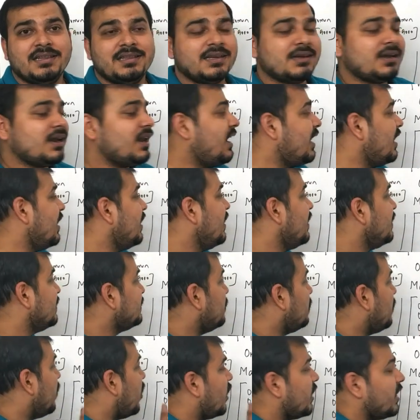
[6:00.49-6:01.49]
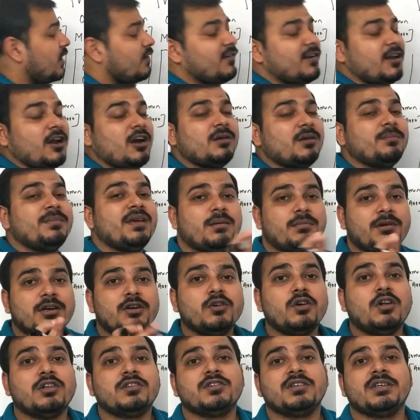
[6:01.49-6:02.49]
The car, the model will not be able
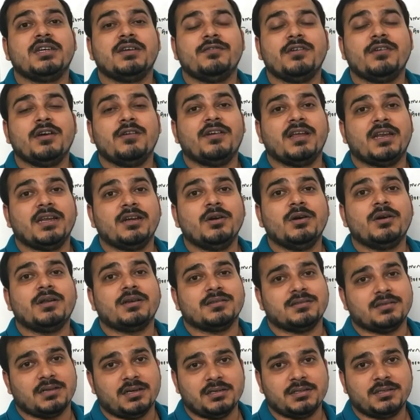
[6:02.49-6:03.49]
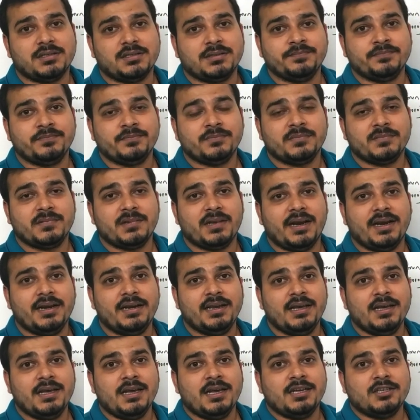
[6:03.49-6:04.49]
to also give you a very good results.
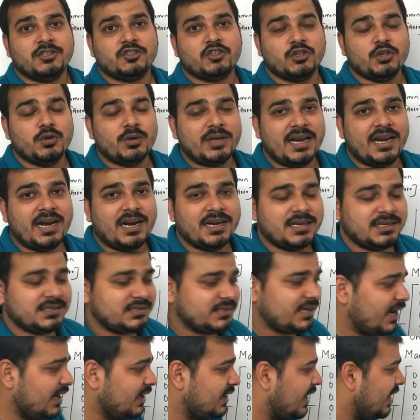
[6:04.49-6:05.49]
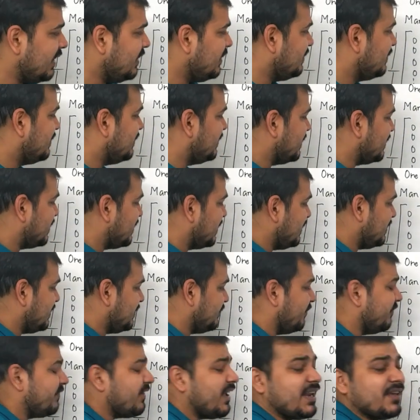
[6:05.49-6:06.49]
Right? So you can understand that this
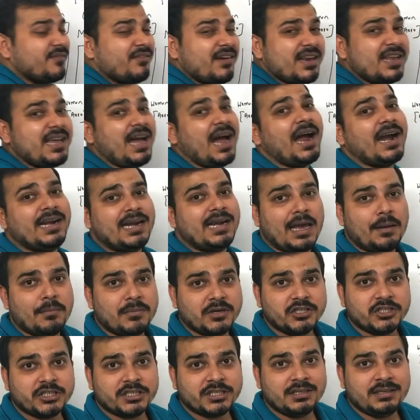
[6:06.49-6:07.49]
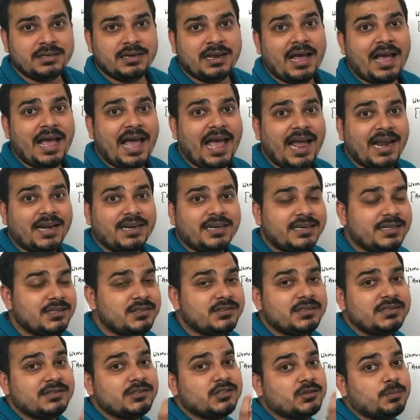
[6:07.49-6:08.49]
is very, very high dimension, and it
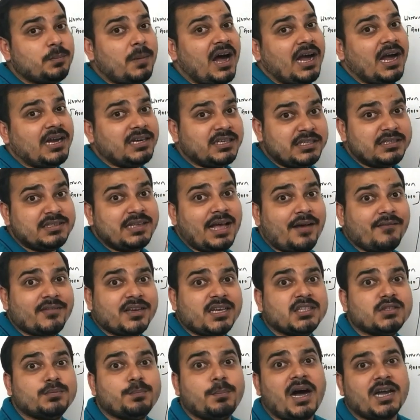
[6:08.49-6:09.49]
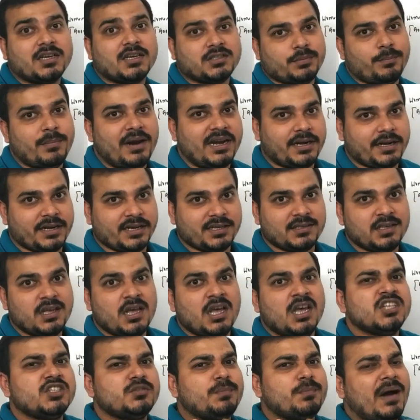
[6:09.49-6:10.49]
is it is having a sparse matrix.
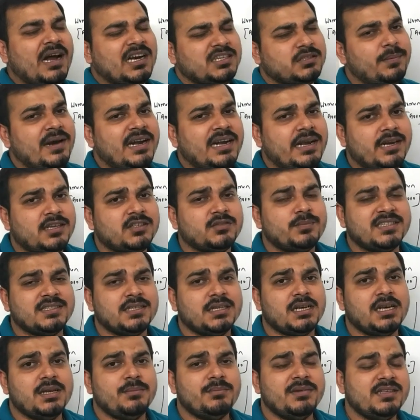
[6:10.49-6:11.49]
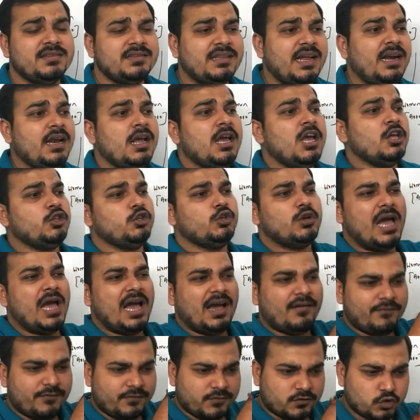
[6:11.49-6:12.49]
Sparse matrix basically means that you
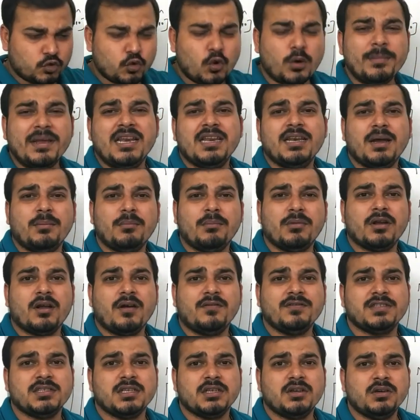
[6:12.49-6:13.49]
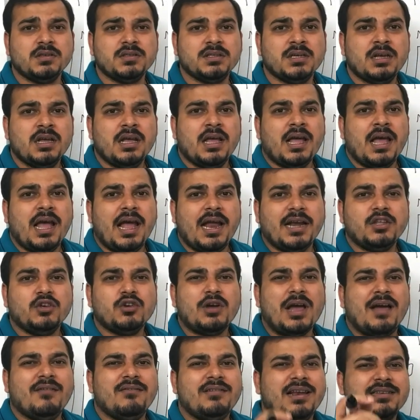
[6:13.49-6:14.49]
have so many number of zeros and
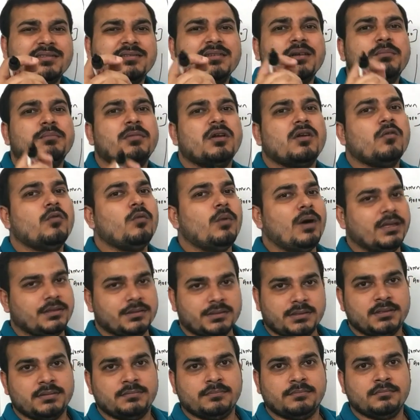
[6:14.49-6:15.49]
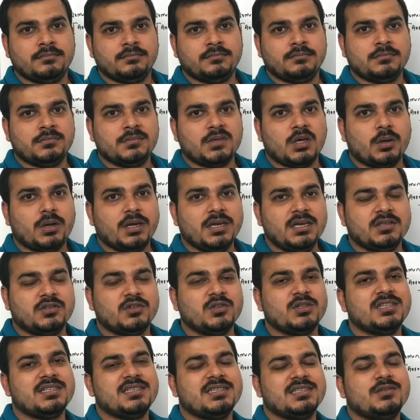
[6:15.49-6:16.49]
you have less number of ones. Okay.
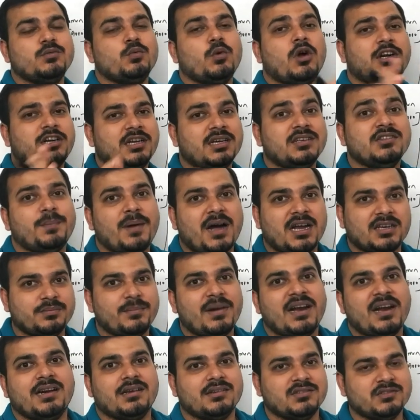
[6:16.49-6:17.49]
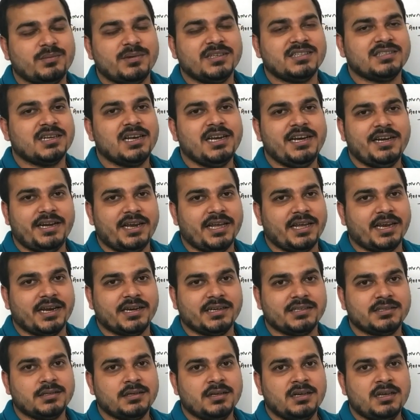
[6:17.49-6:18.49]
So this is what a sparse matrix basically
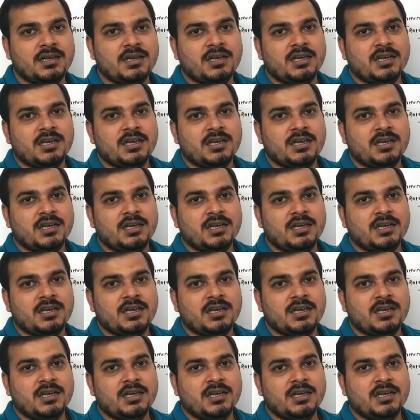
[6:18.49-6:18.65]
indicates.